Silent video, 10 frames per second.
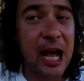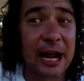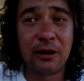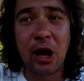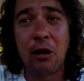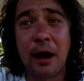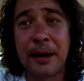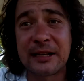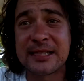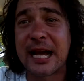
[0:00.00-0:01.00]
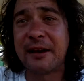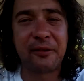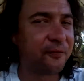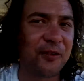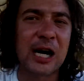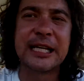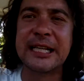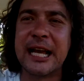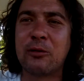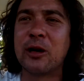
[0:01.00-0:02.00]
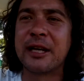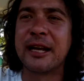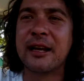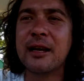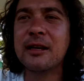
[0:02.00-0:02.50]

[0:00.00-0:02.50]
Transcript: I don't know. I'm outside every fucking day working.